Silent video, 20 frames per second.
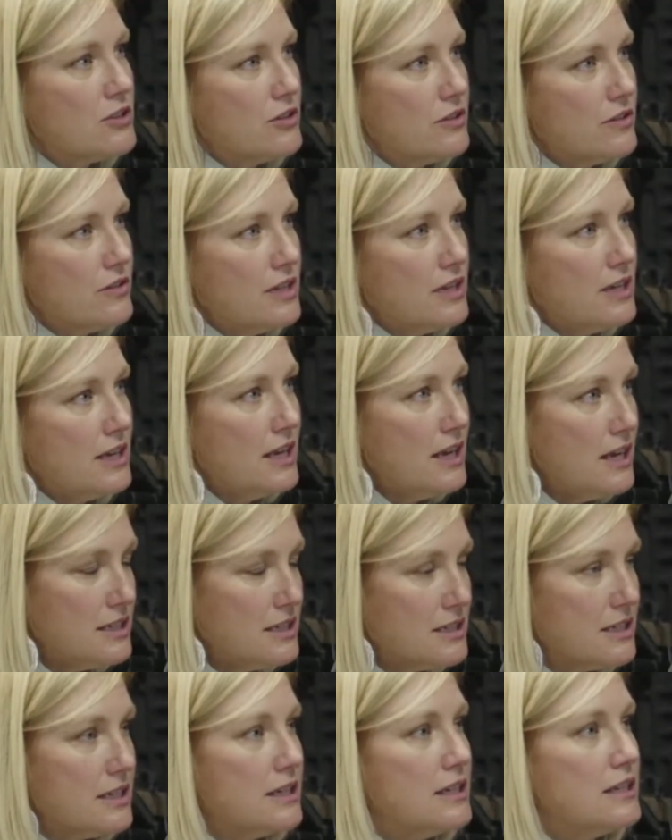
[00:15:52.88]
that he
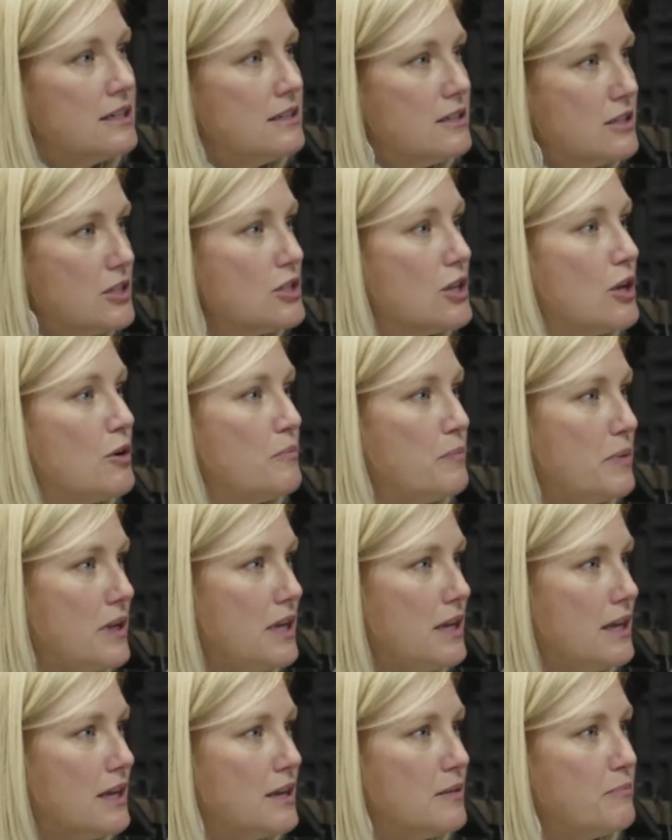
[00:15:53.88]
did, so
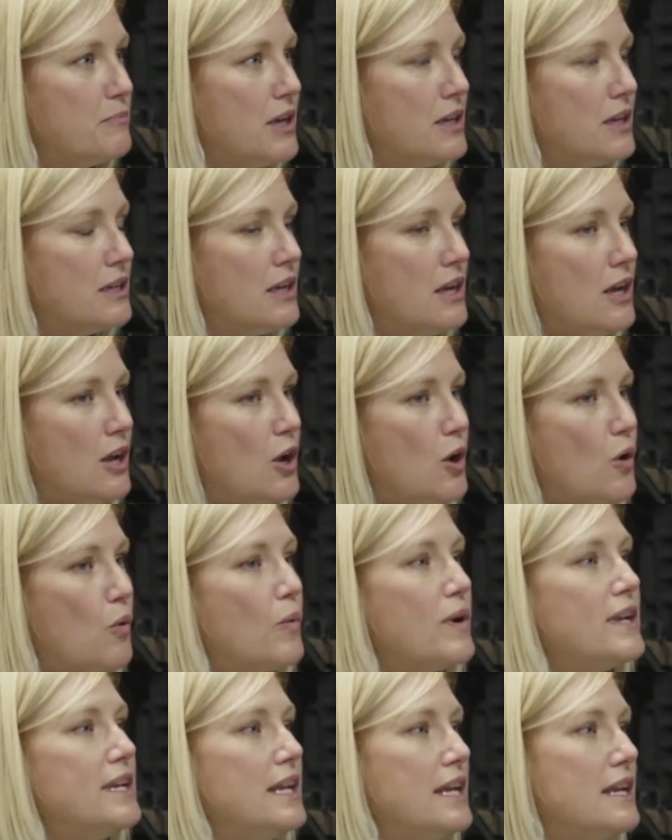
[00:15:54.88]
be it. But
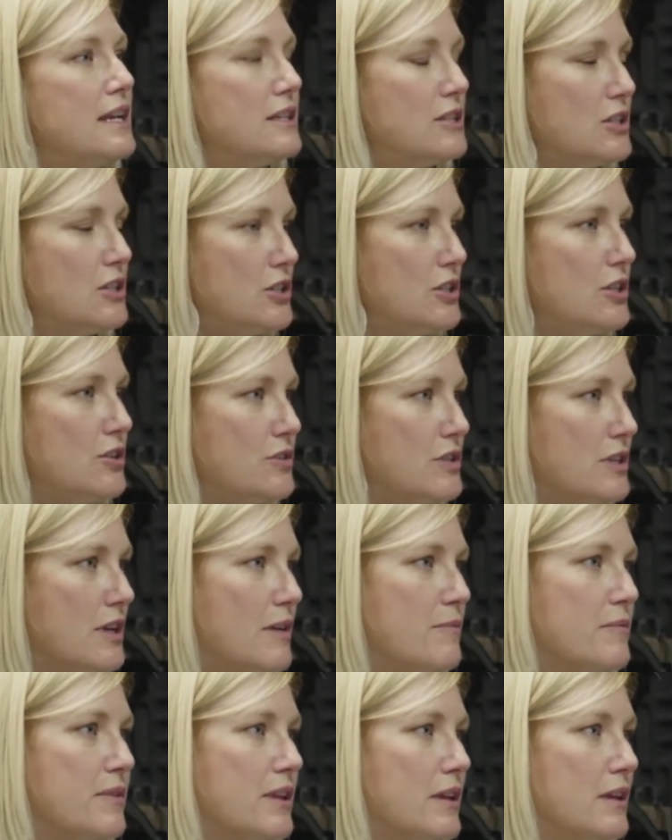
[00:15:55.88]
we needed to do
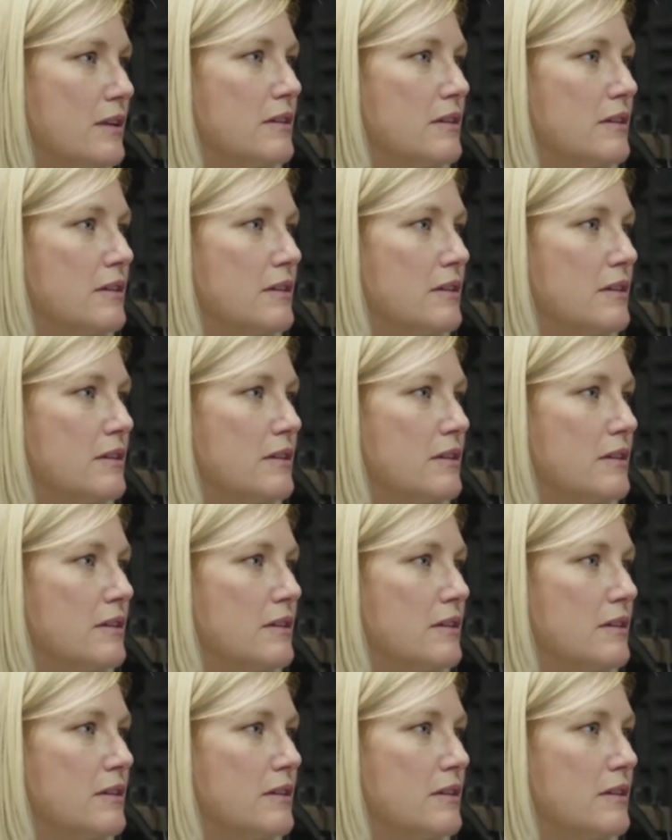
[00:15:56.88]
something